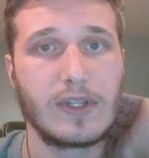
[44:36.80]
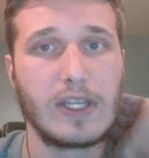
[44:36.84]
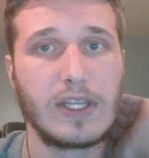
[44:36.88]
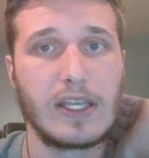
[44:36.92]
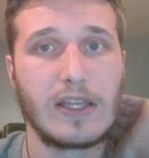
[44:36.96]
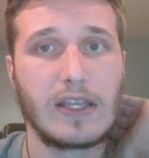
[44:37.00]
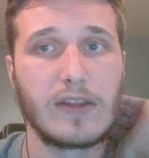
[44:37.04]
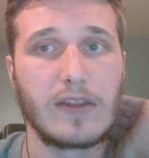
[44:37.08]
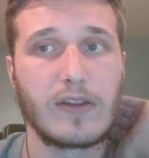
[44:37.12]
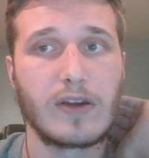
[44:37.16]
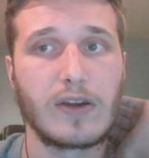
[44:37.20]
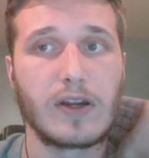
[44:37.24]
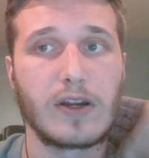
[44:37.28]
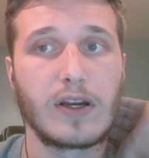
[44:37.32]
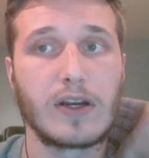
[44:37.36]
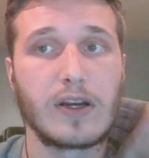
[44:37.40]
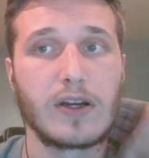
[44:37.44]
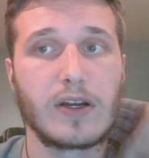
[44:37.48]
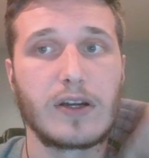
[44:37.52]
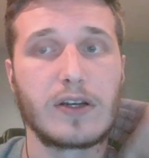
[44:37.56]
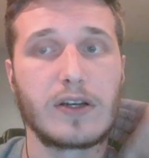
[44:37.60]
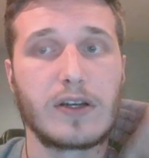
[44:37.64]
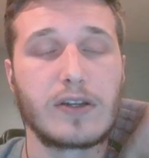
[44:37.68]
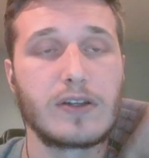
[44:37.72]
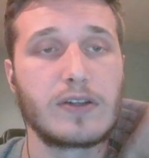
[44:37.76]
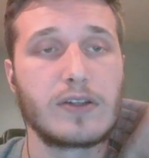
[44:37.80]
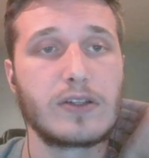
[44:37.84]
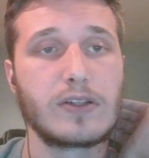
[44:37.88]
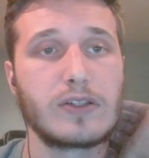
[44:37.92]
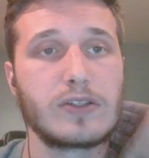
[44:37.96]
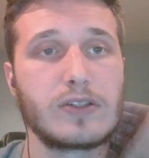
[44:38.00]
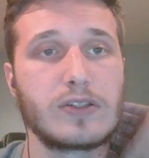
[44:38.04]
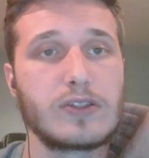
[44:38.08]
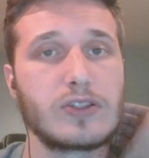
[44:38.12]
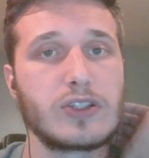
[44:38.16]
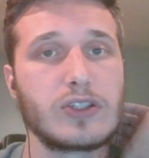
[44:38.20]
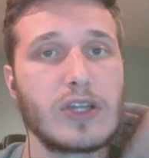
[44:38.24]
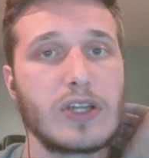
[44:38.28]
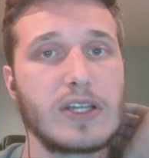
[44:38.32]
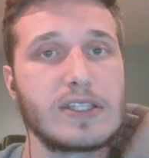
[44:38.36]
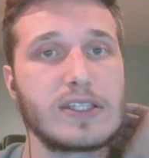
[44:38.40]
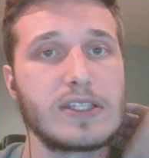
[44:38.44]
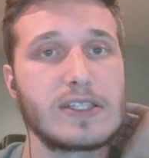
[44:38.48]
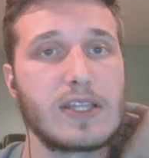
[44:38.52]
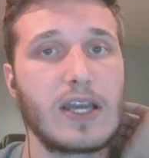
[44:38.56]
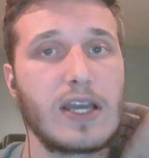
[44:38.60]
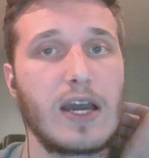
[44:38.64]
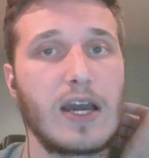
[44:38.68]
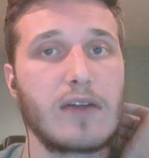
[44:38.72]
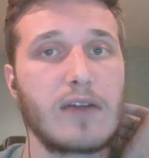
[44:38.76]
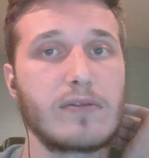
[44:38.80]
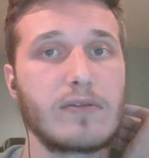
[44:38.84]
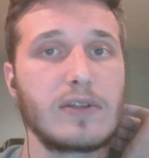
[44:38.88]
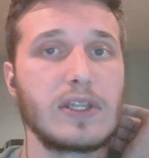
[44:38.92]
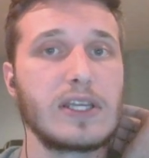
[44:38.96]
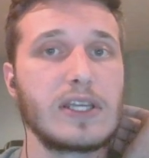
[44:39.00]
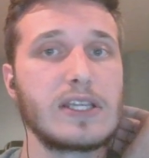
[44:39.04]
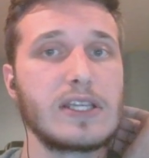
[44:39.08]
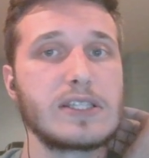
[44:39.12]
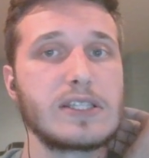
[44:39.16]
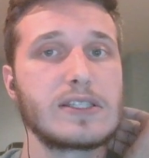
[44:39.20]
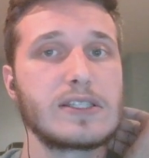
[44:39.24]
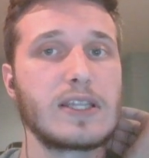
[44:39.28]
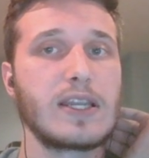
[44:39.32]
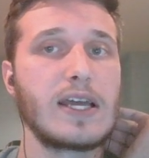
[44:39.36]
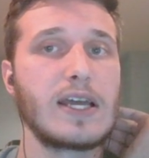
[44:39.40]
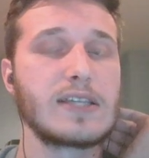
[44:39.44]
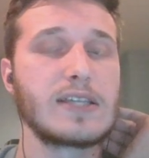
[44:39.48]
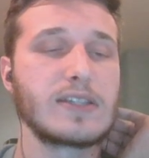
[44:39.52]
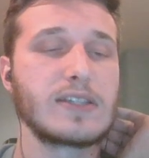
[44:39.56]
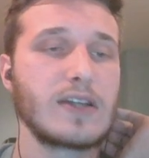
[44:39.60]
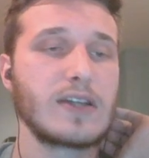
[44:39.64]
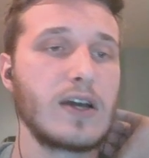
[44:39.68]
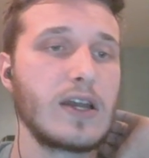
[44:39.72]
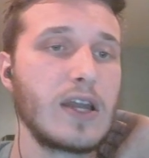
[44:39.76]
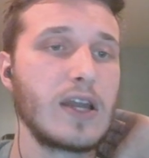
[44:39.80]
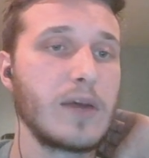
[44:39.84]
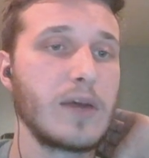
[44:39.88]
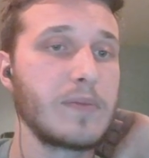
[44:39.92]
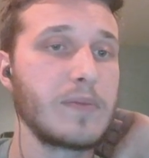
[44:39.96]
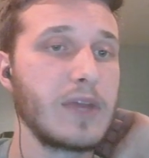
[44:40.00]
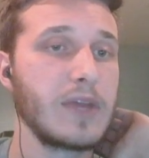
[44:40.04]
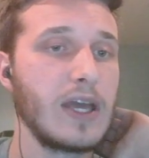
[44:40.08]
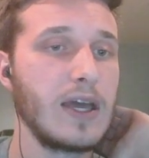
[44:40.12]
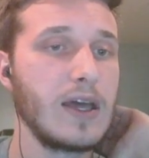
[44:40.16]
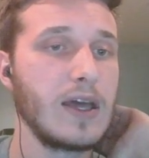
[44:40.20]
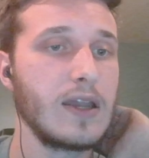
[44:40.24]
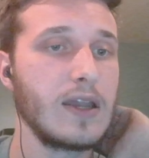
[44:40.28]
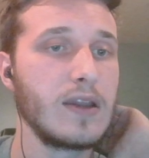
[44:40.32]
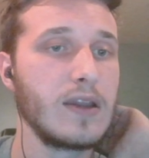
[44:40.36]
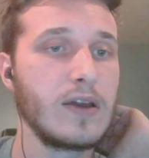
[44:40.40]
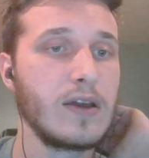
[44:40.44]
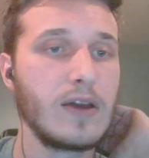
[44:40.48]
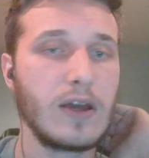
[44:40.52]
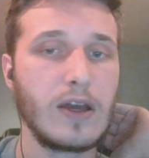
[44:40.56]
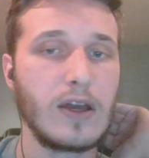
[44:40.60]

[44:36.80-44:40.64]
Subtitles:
either just got released and hasn't gone up yet,